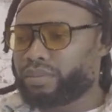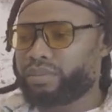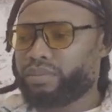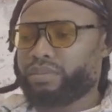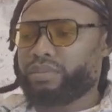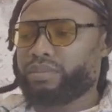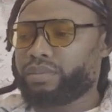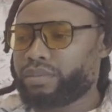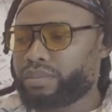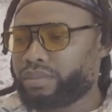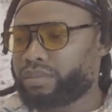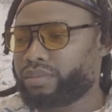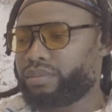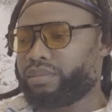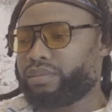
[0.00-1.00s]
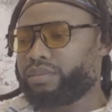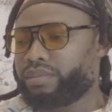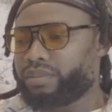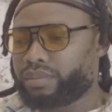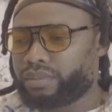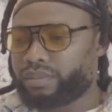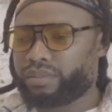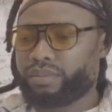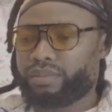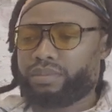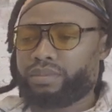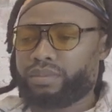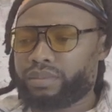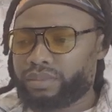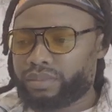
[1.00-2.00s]

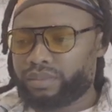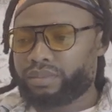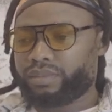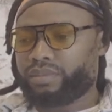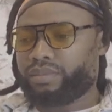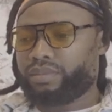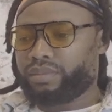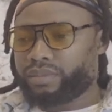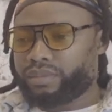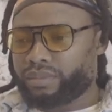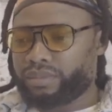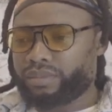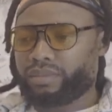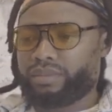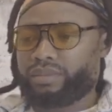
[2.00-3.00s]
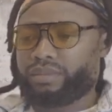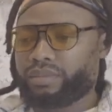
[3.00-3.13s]
(silent)